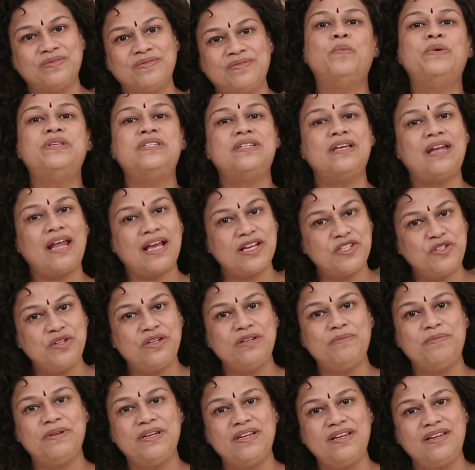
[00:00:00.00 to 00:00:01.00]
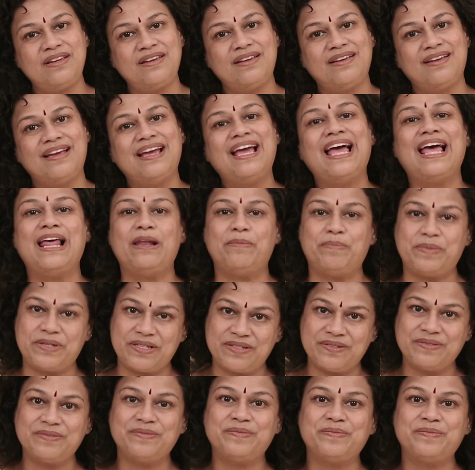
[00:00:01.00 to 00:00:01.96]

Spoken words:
which can actually be helped.